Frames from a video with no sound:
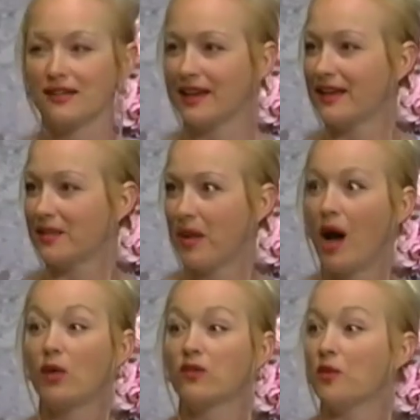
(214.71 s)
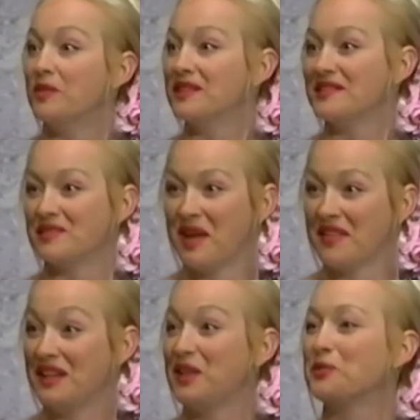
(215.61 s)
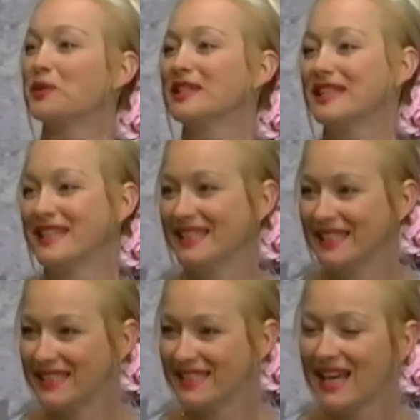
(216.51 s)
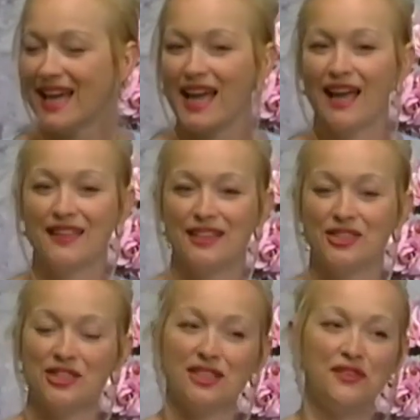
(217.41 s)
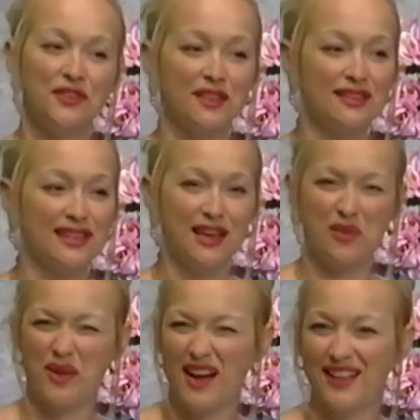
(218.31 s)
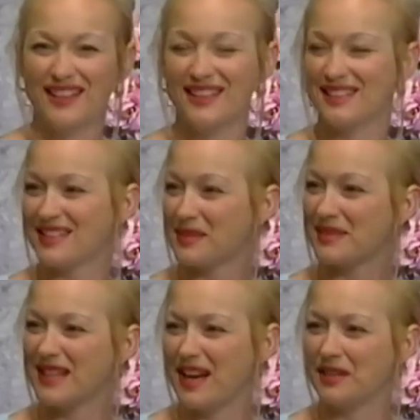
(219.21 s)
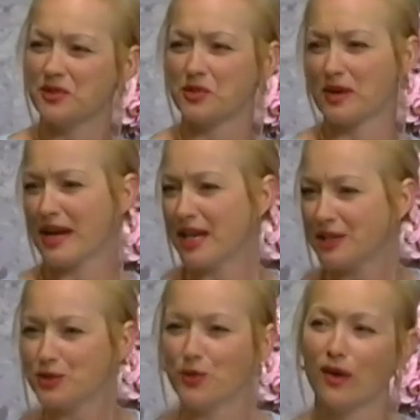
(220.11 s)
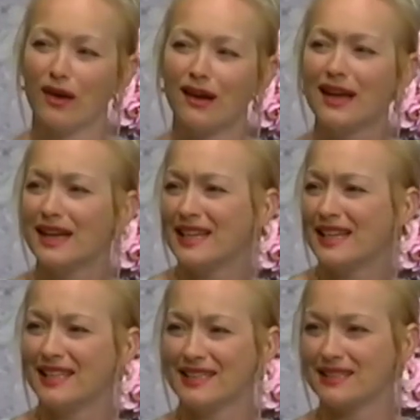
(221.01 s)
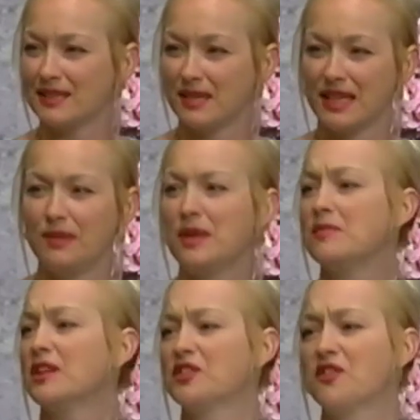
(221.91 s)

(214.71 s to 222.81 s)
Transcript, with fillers: like the powerful businessman that he really is, and then she feels like, well, he seems kind of strange, or he doesn't seem like he'd be much